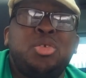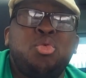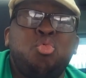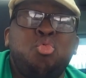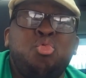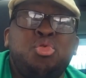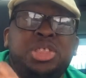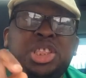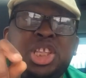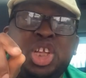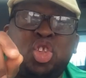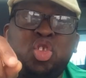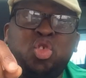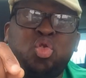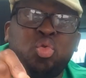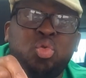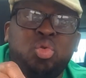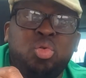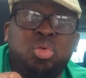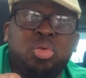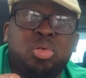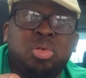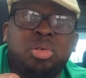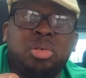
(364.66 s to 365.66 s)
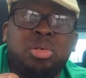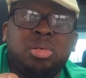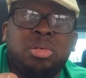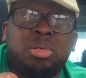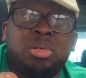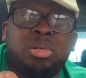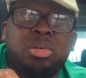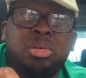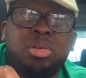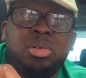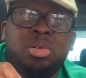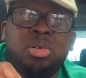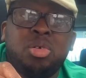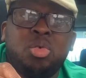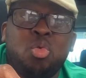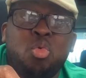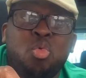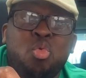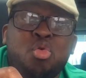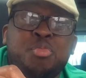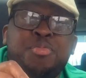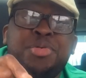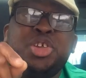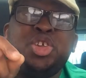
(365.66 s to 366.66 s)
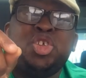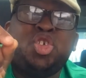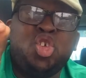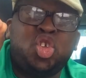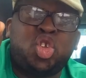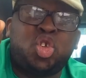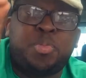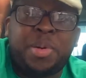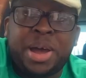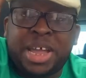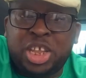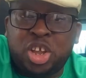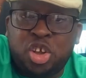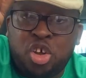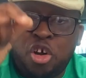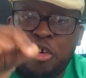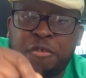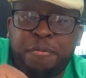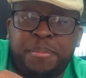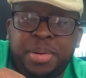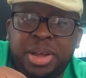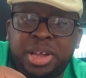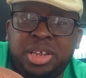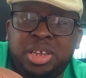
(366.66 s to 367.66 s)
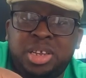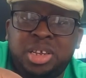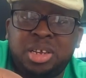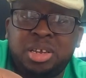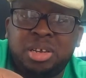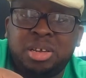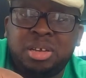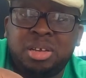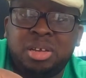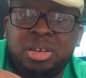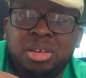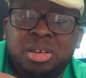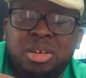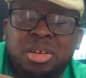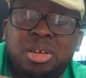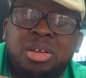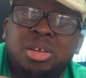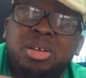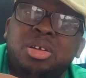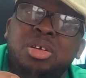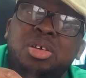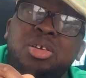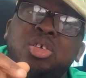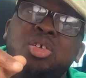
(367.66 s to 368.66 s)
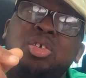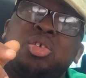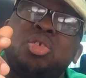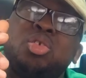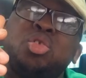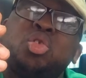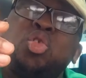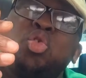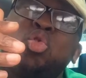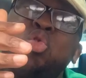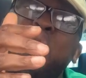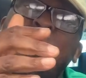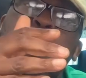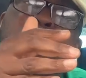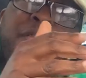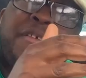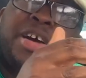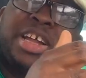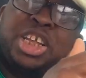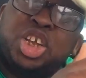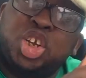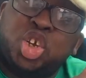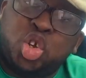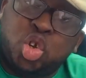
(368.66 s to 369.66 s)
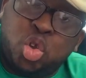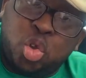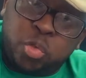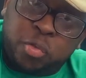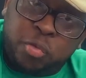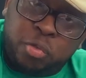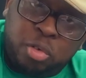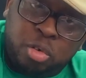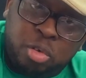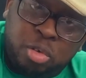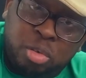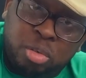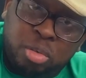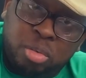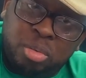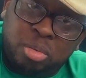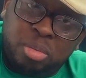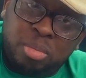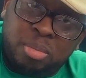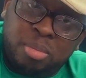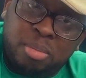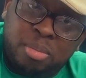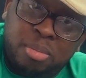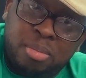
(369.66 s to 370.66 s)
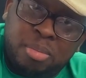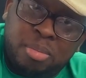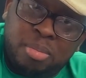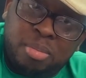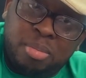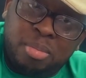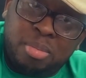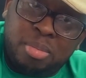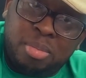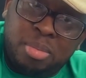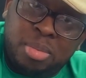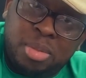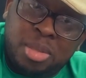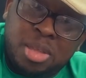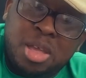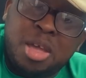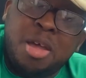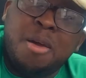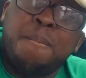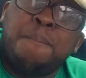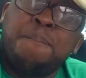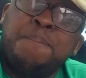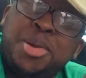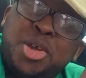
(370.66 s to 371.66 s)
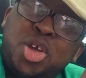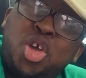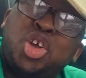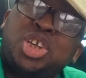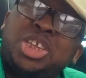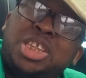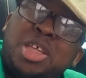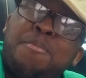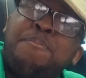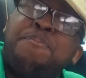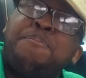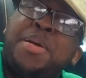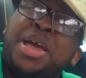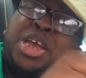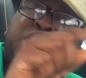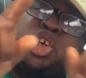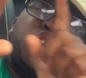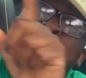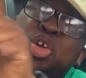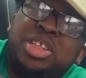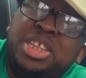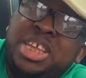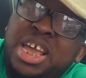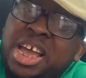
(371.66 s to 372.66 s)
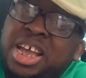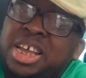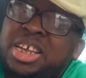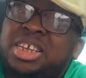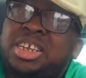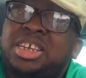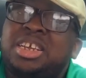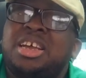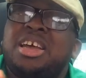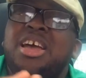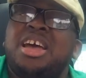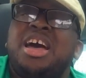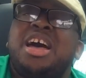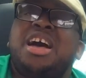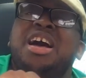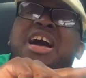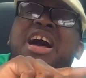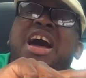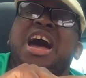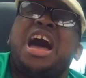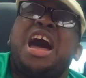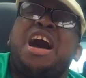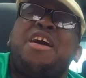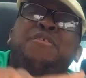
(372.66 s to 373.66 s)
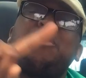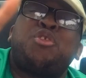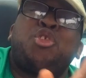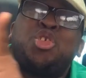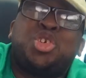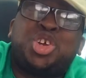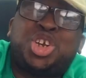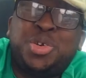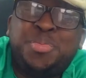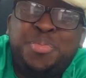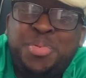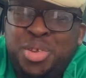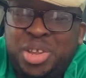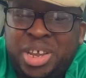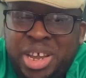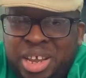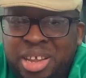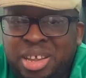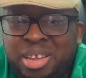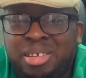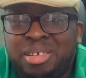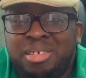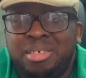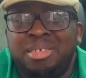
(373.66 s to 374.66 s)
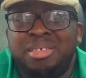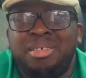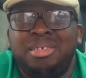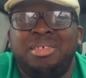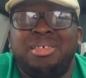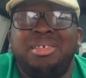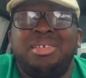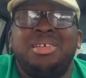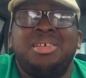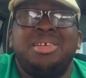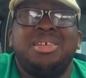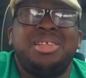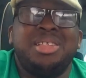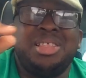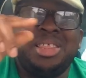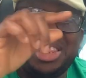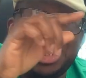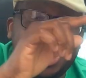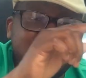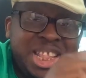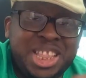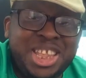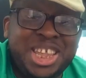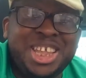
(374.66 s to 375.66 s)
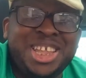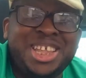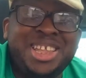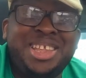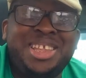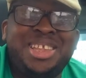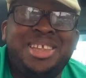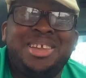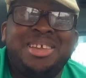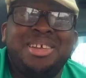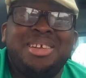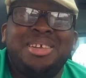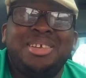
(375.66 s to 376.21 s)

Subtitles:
will be used by the government to cover the shortfall, because the pensioners have contributed, they need